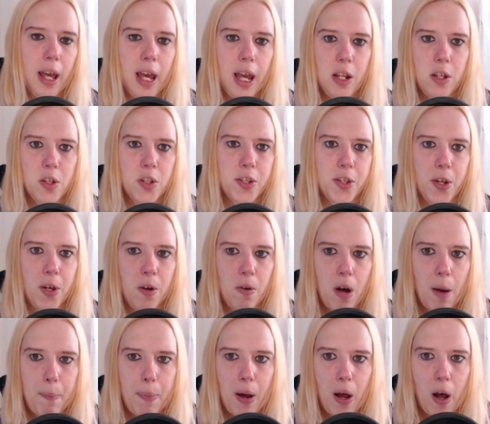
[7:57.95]
into
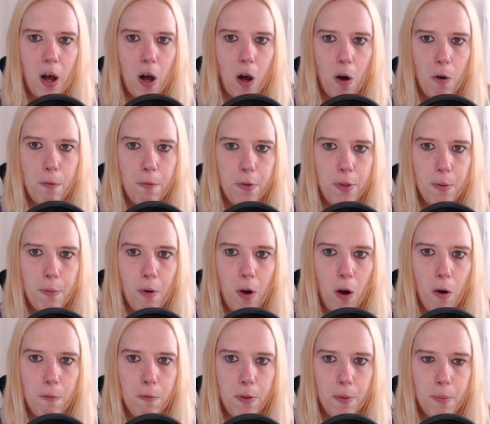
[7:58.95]
a part
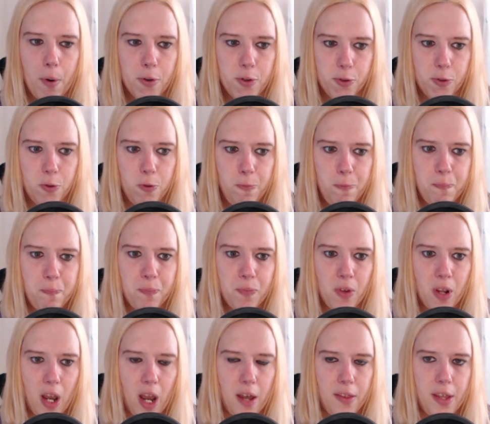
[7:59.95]
of the model,
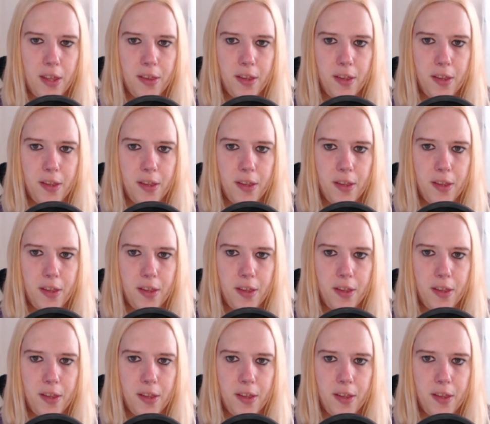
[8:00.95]
and then